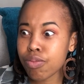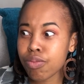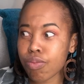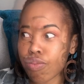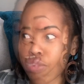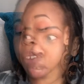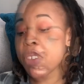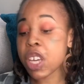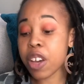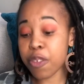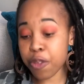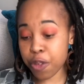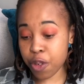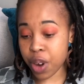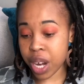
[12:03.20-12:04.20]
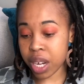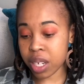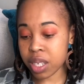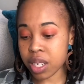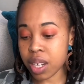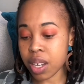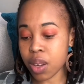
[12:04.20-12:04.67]
Having a
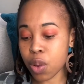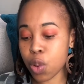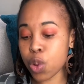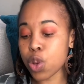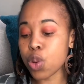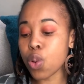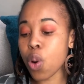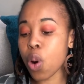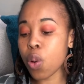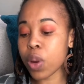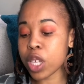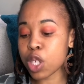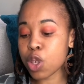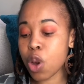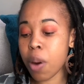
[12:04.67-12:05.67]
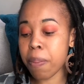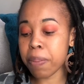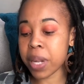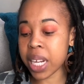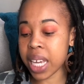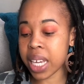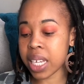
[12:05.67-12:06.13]
friend who you always
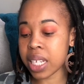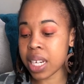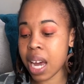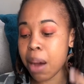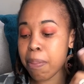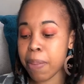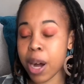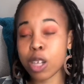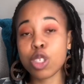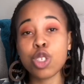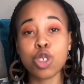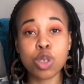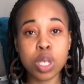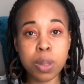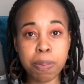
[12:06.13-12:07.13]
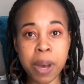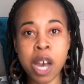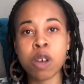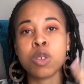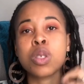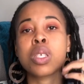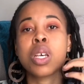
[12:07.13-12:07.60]
complain about your
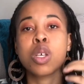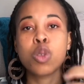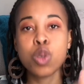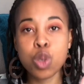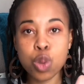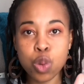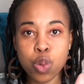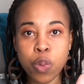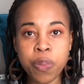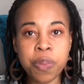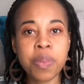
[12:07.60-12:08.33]
spouse to.